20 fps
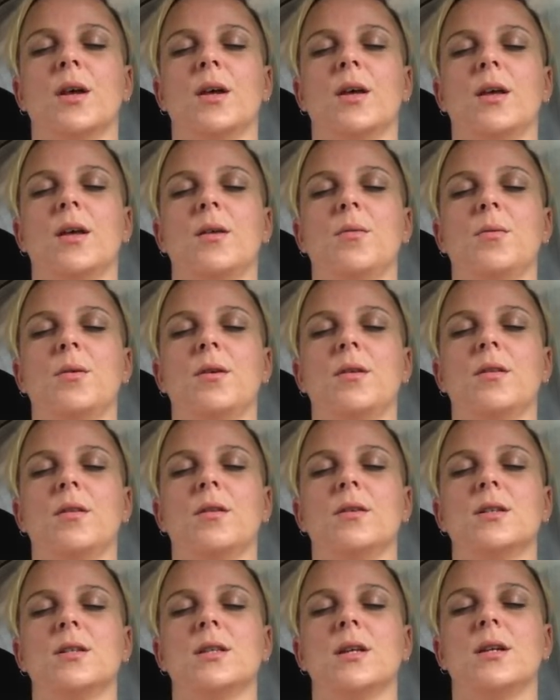Keeping
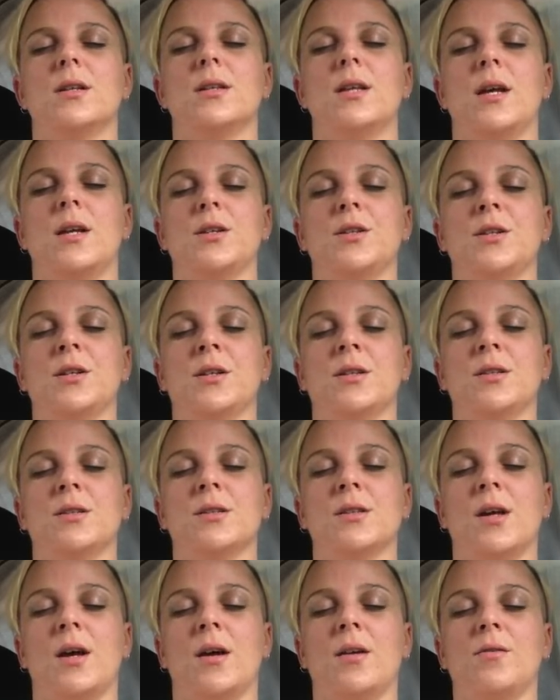this attention
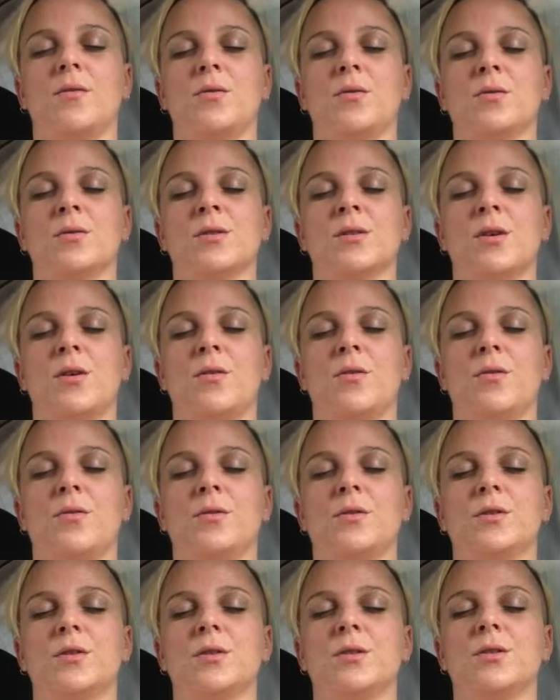inside of yourself,
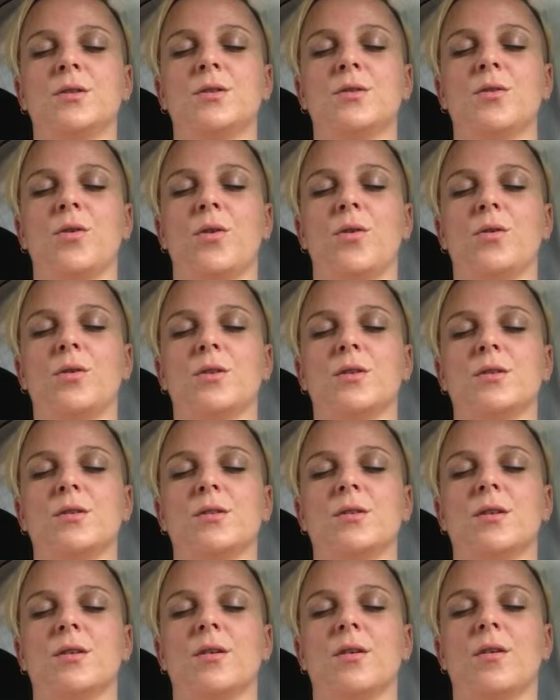just
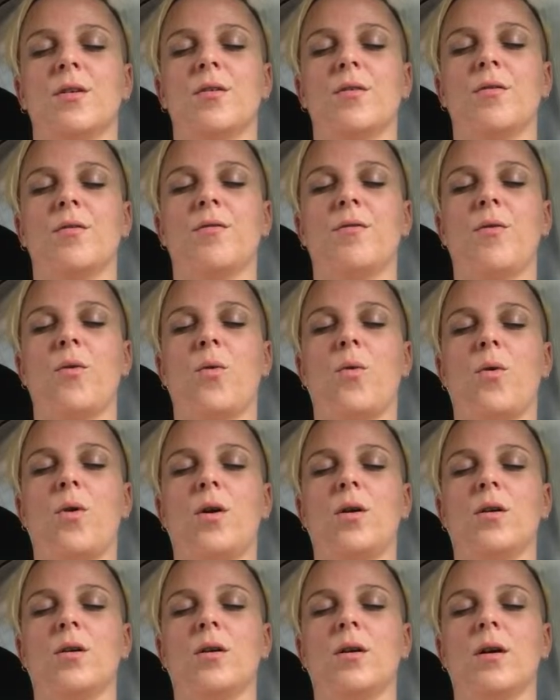notice
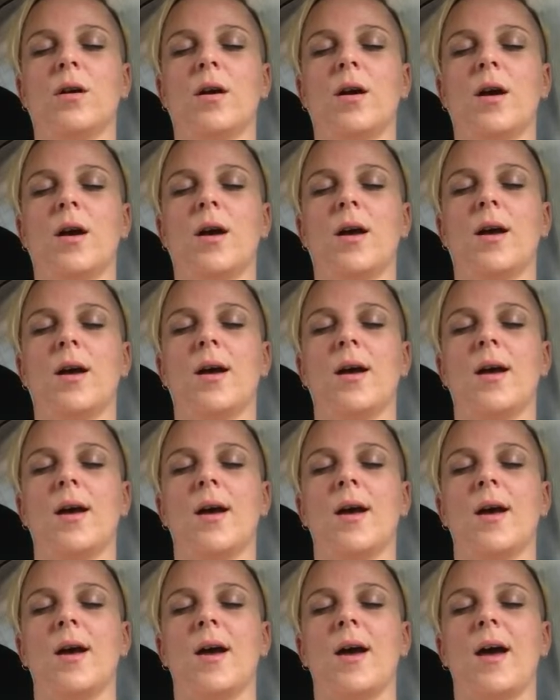for
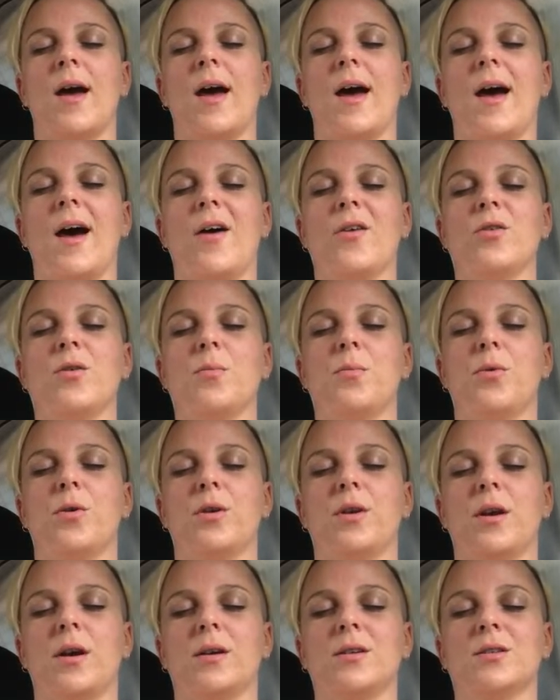how your
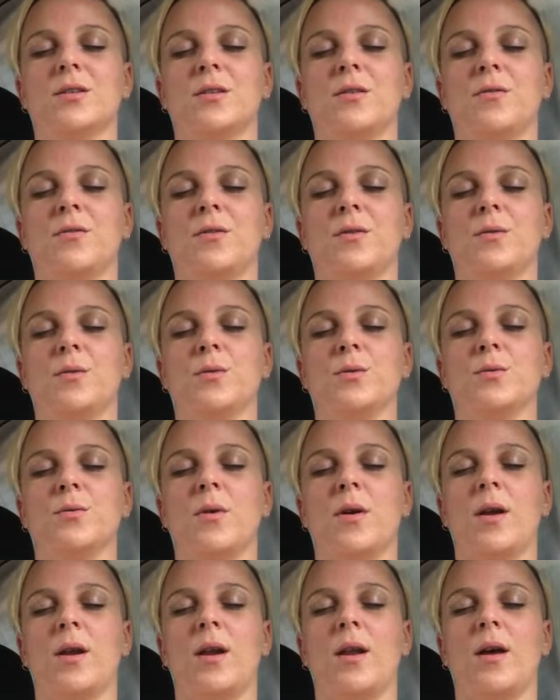body actually feels
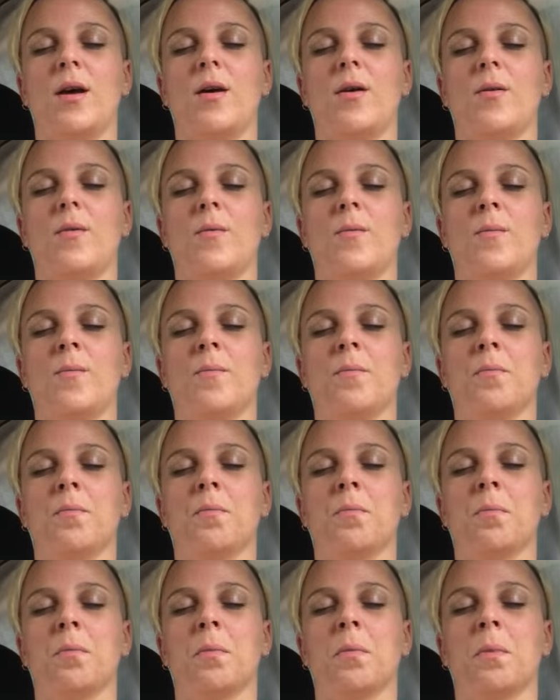right now.
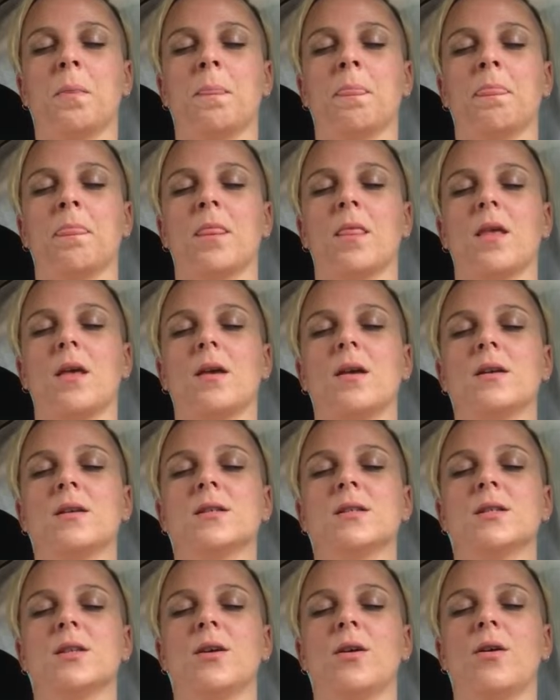
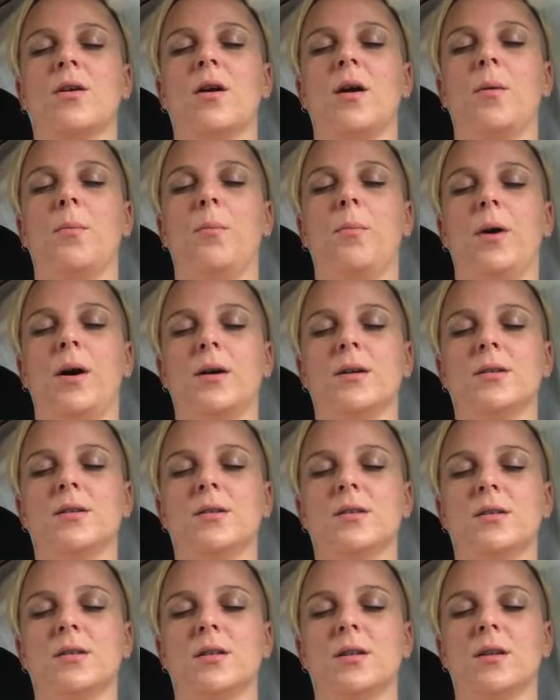Is there a
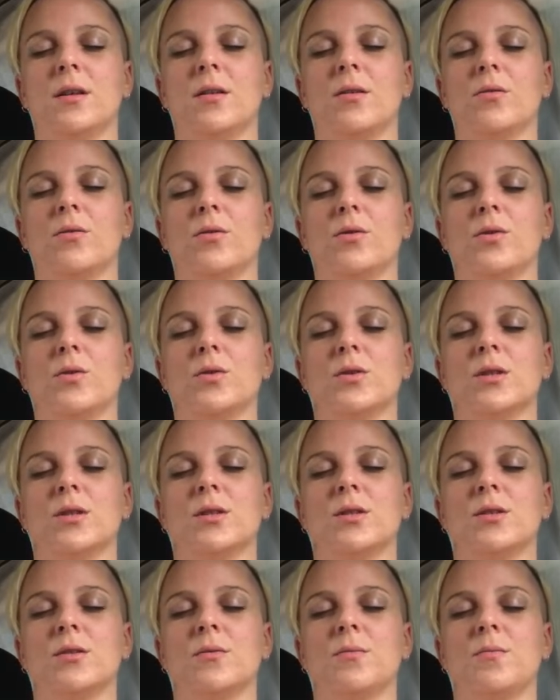buzz through your
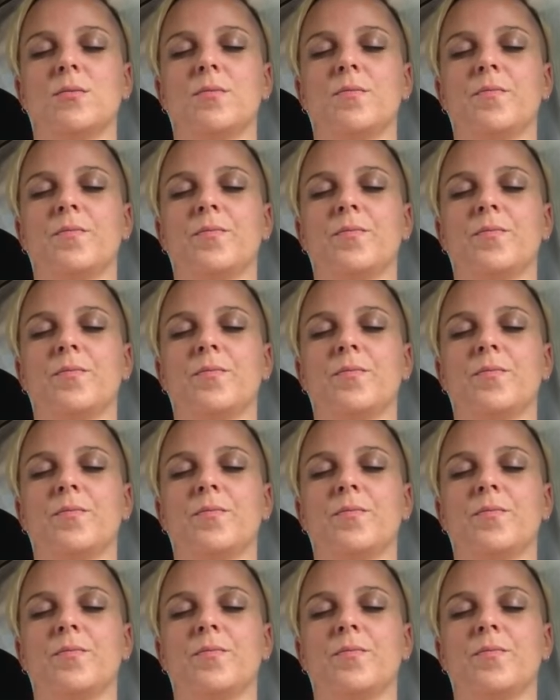system?